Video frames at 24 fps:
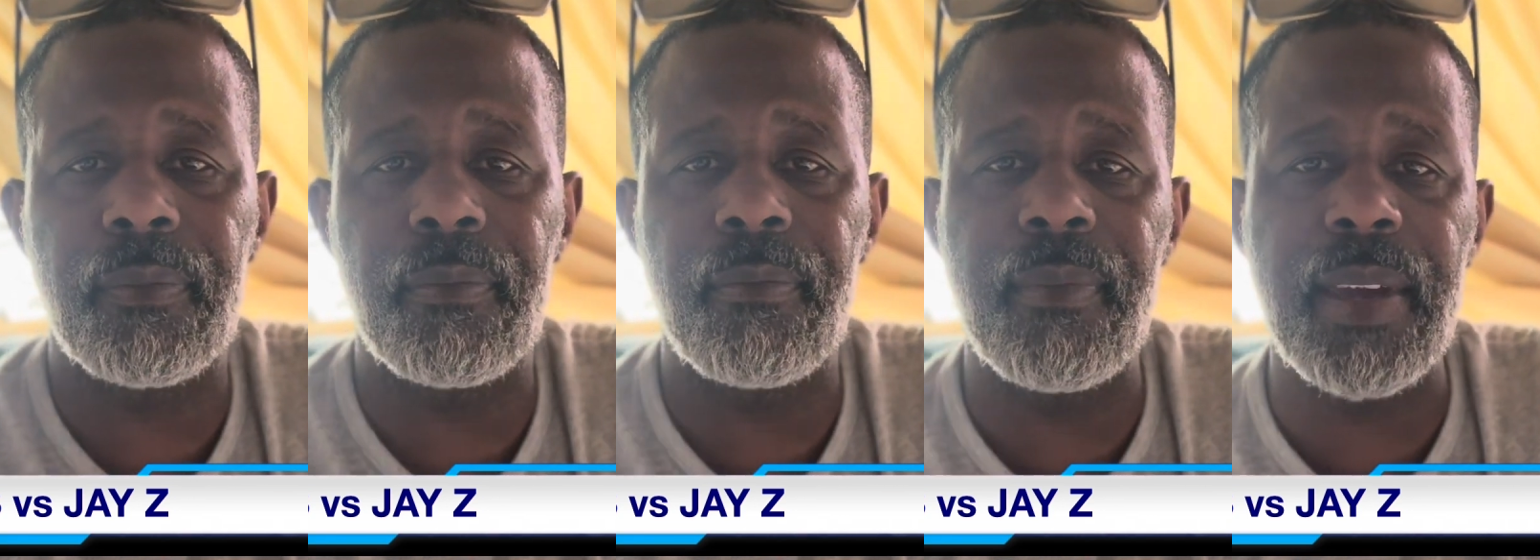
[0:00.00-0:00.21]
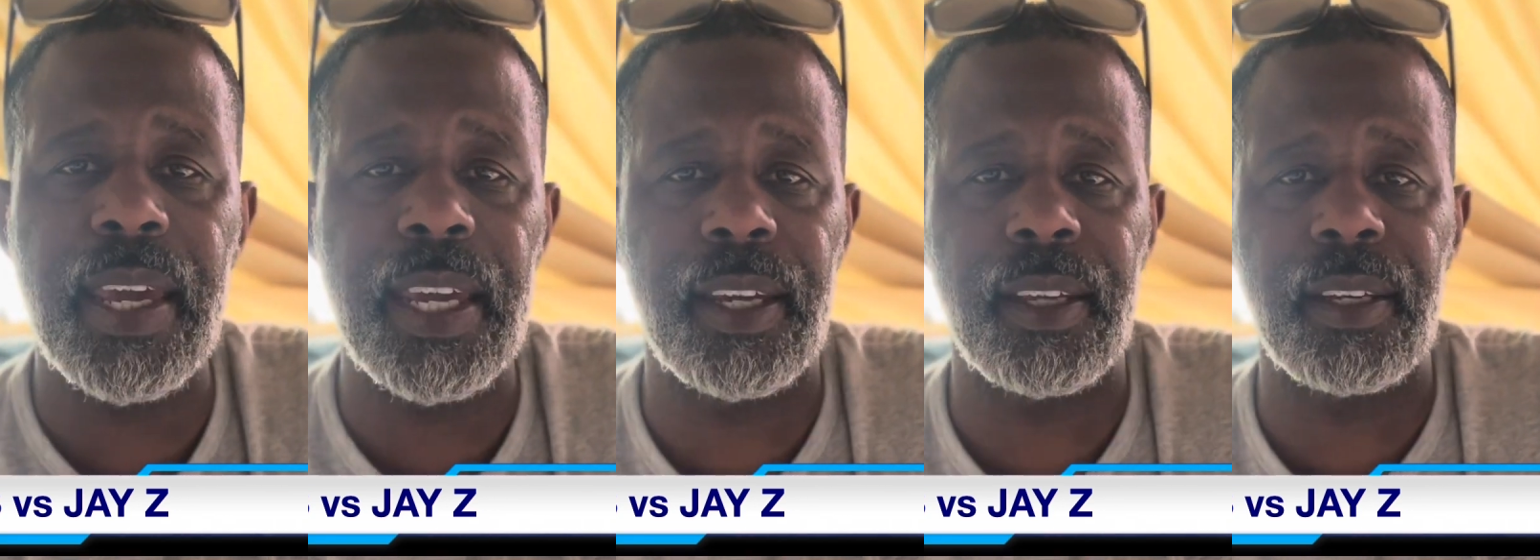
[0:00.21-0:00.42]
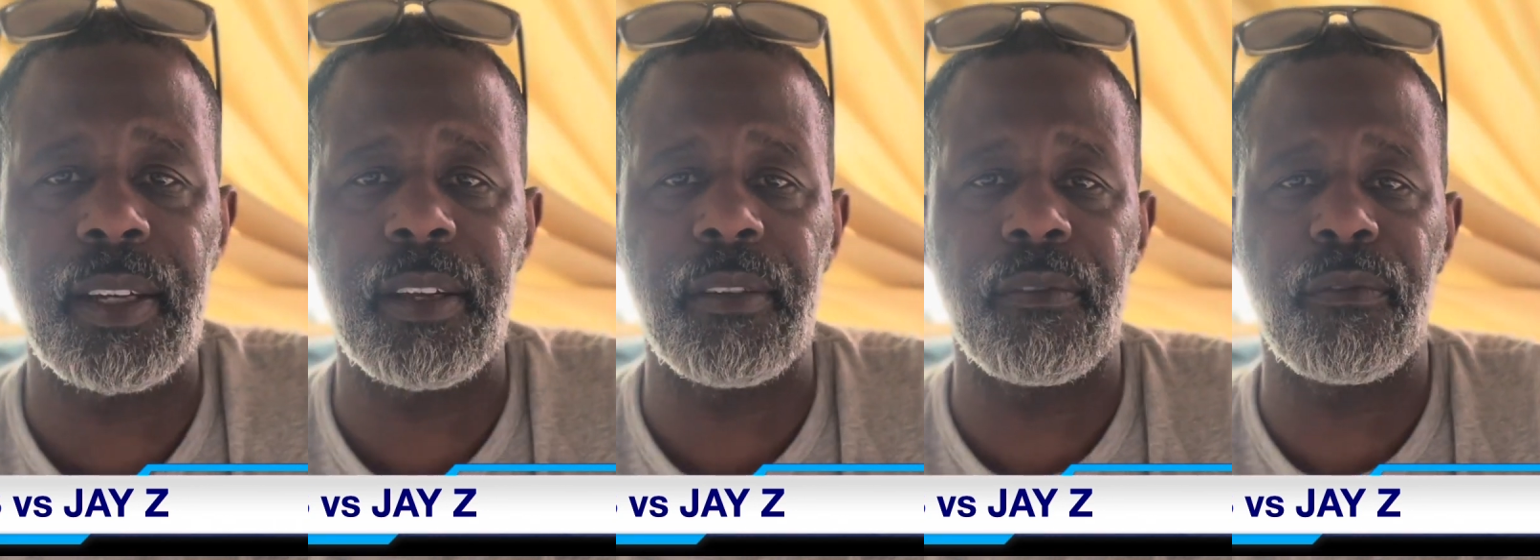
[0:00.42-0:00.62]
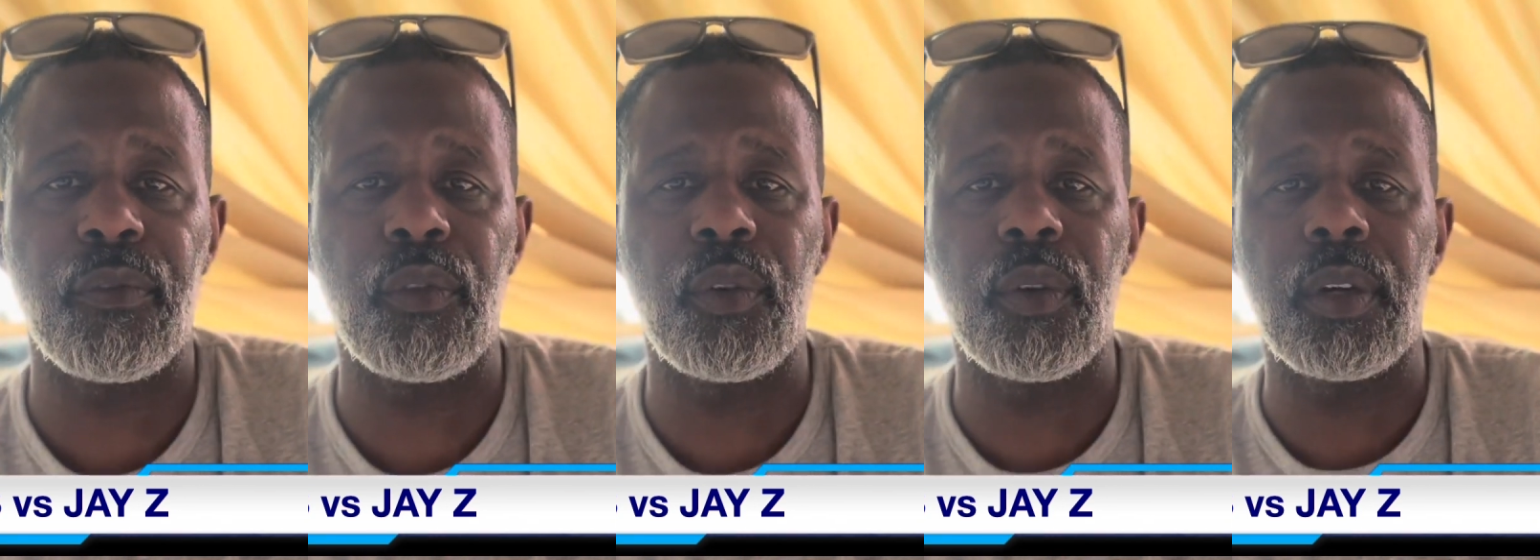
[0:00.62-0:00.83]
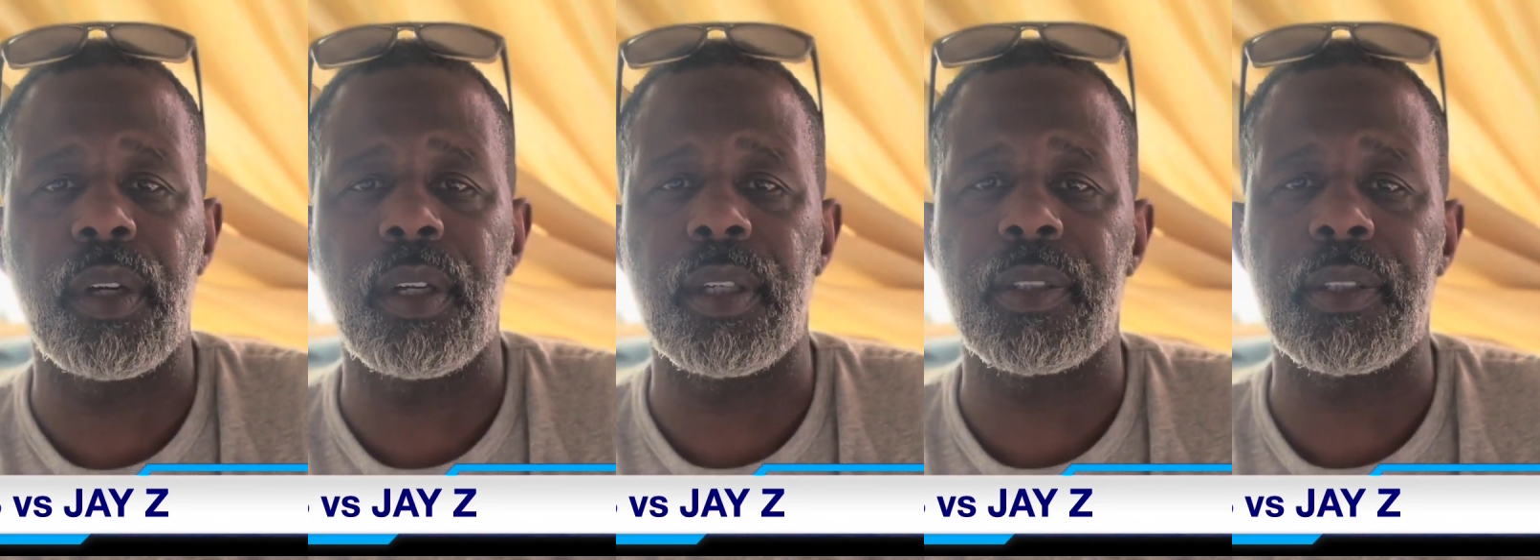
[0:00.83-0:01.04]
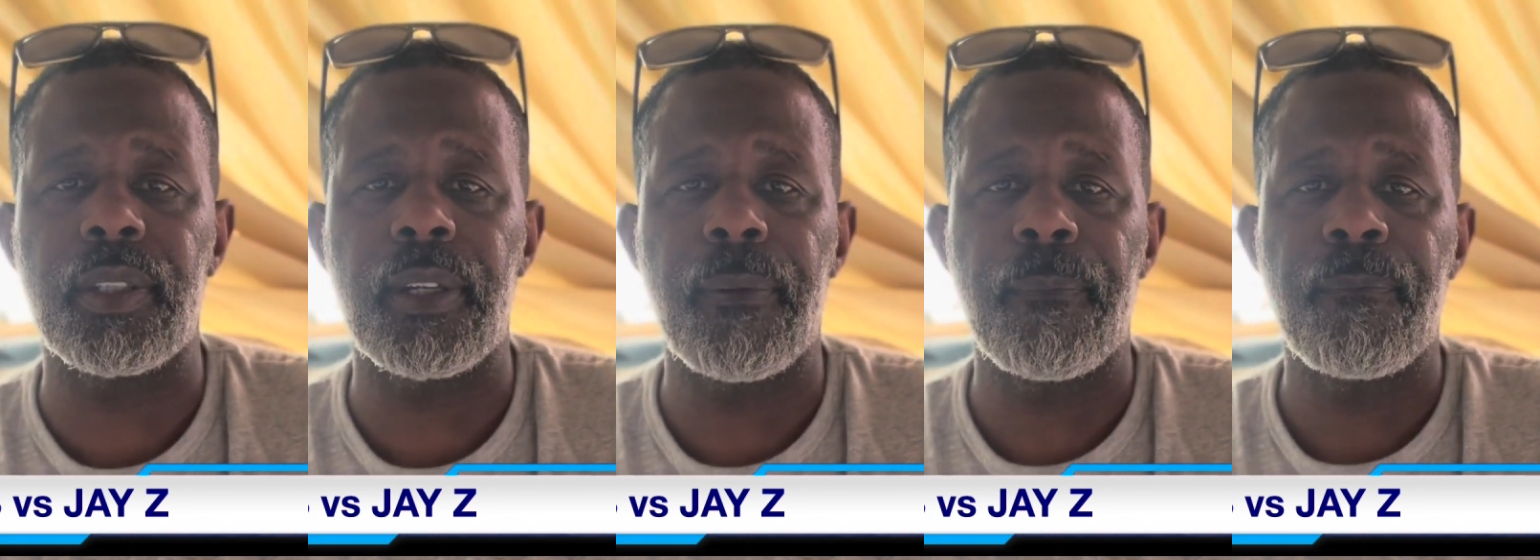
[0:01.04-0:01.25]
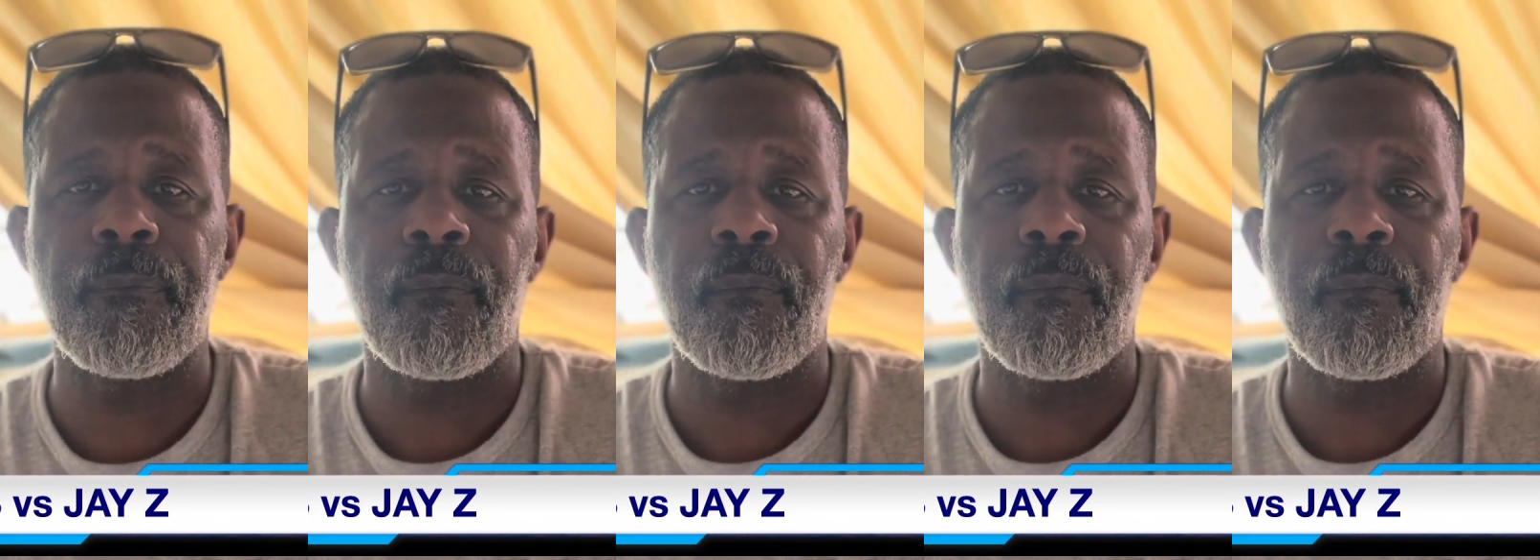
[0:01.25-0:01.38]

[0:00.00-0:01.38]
making it for us.